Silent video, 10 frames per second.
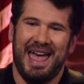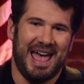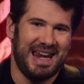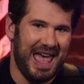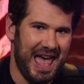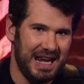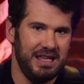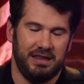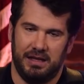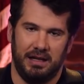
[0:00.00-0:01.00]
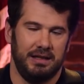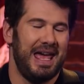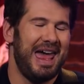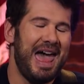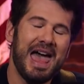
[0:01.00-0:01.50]
And anything
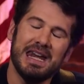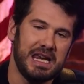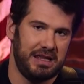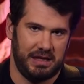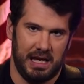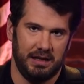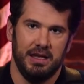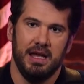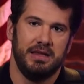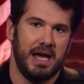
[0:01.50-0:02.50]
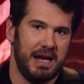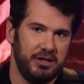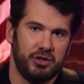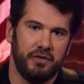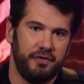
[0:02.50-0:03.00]
that
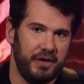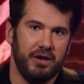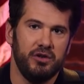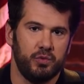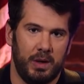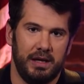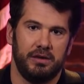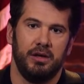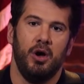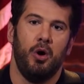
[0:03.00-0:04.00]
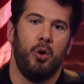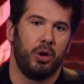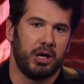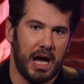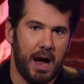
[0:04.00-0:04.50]
interferes with
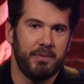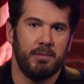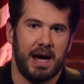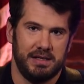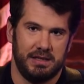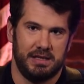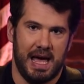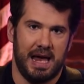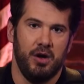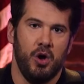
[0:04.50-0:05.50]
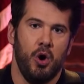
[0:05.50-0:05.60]
or compromises that